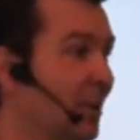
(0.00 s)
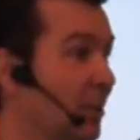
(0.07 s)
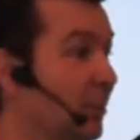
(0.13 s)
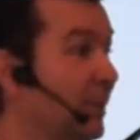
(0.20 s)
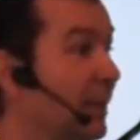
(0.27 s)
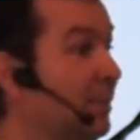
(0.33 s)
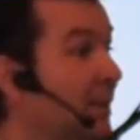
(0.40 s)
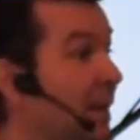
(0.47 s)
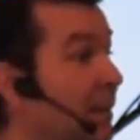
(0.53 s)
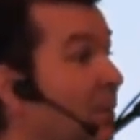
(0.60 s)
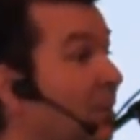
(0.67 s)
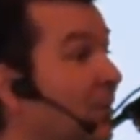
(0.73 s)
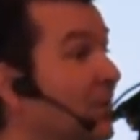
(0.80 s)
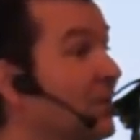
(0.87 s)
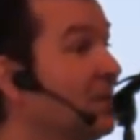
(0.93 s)
you may be
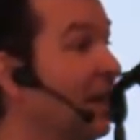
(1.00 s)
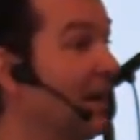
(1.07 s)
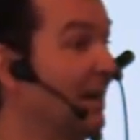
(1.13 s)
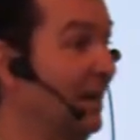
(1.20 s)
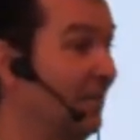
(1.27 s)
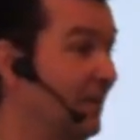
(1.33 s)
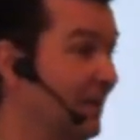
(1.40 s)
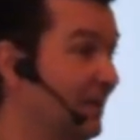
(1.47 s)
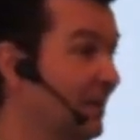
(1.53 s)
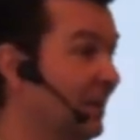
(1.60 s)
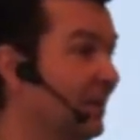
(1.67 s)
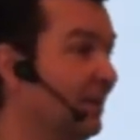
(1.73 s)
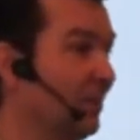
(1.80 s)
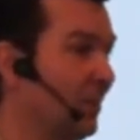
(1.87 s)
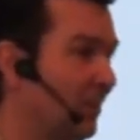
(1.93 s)
able to stand, having
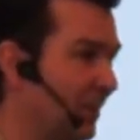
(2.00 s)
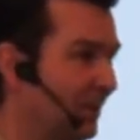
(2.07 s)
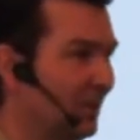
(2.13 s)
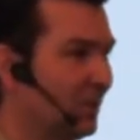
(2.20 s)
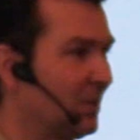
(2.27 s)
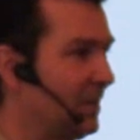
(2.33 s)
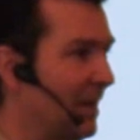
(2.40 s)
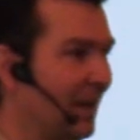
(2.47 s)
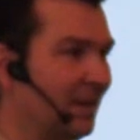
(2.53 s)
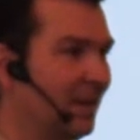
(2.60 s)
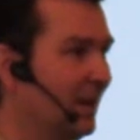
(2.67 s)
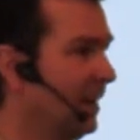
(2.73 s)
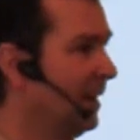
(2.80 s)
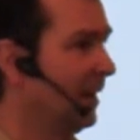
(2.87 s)
done everything to stand.